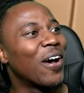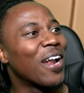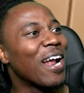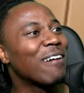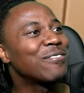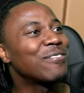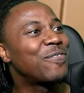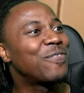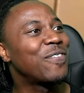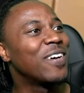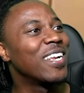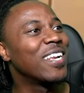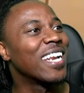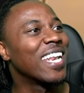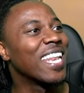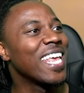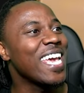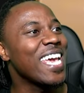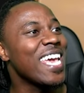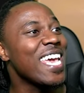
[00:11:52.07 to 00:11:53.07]
That was for the
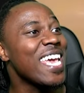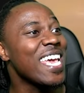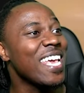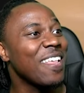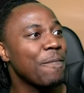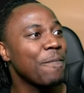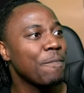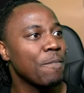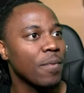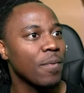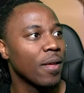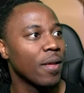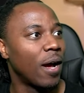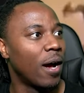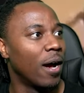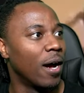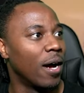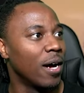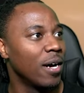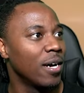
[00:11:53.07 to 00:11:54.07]
lead. Uh
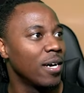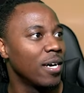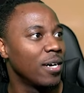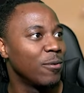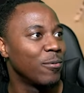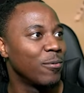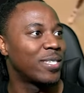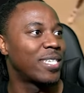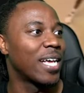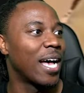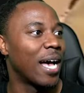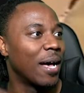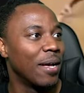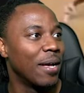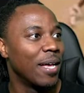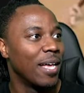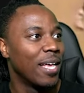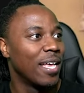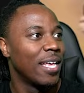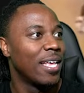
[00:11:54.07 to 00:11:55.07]
huh. What's up?
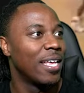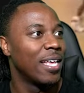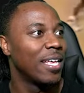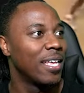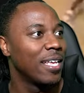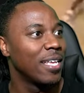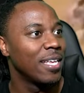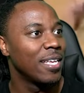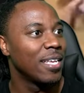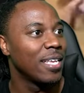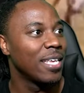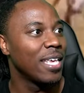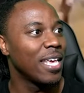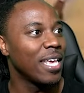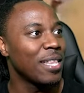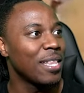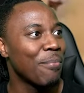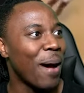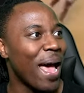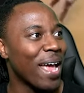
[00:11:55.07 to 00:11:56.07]
Give
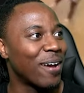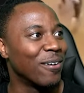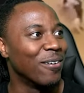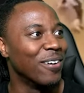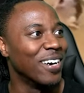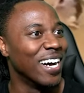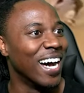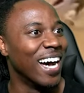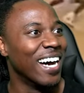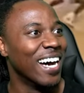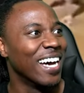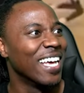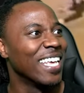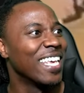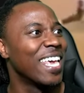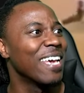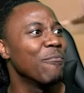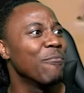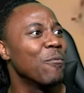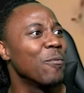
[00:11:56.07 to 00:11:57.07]
the Michael. Uh huh.
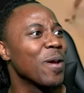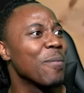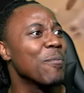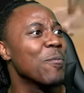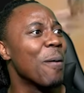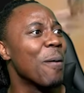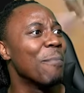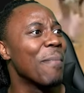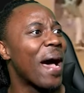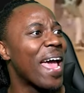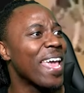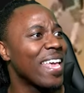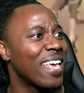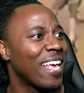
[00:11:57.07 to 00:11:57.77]
Give give me one, Mike.